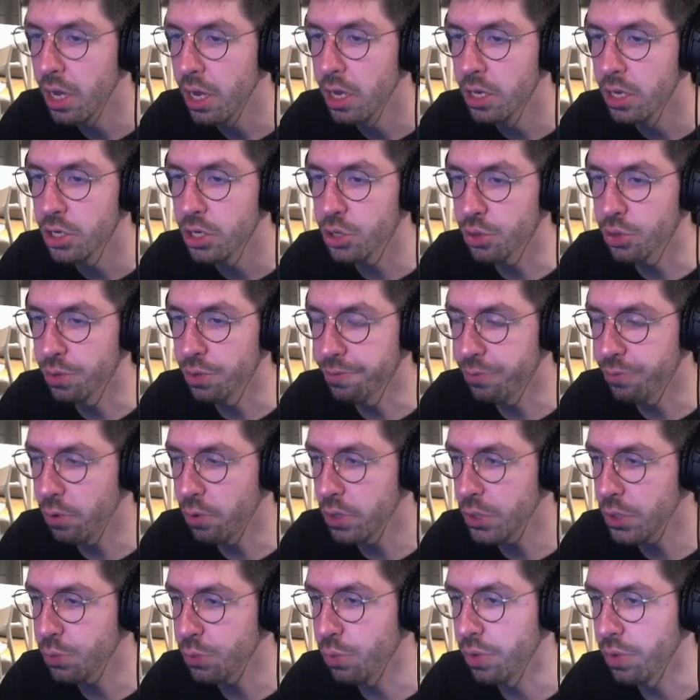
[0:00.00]
So the
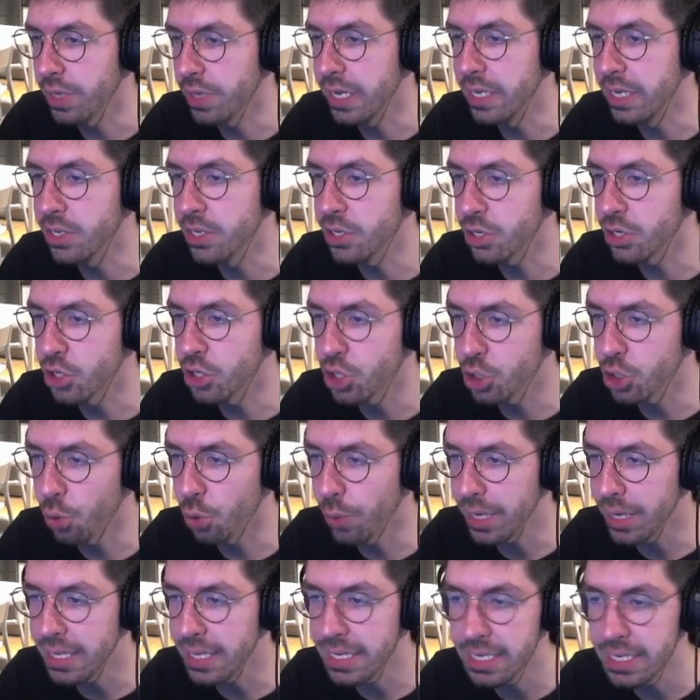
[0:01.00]
first one is
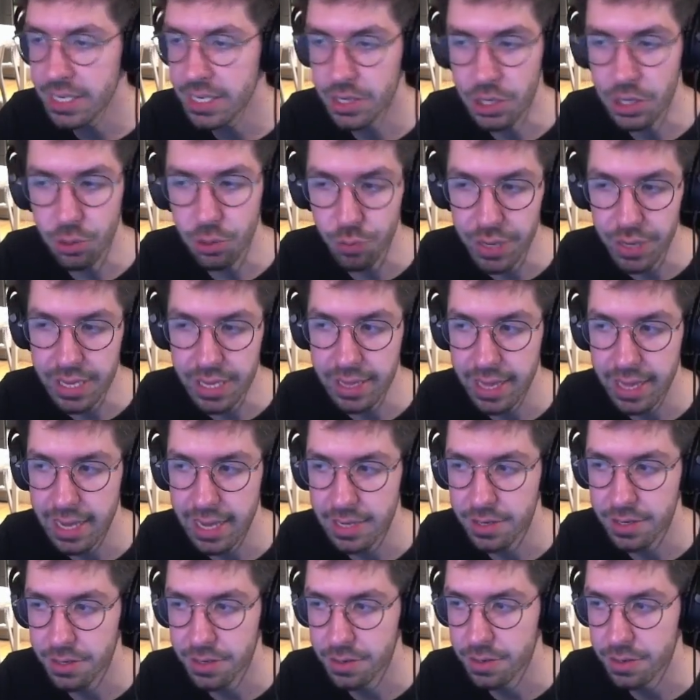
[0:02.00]
showing this green
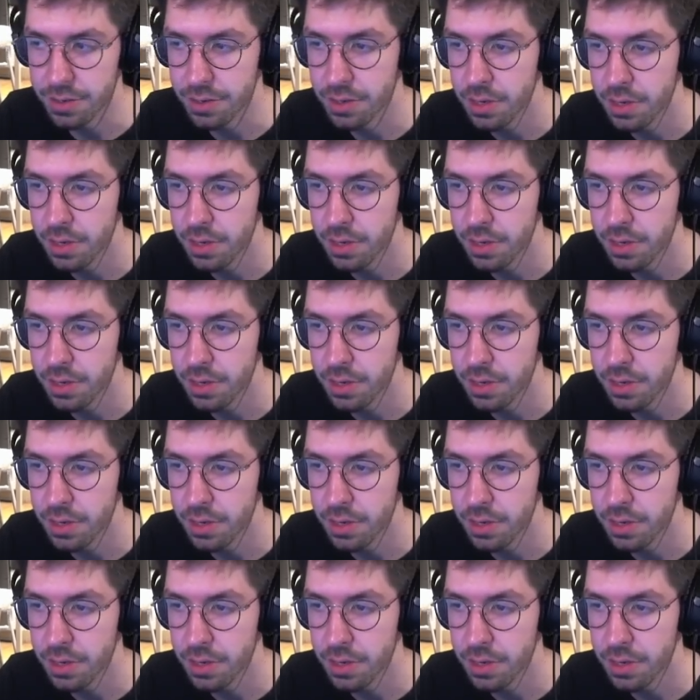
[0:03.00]
laser.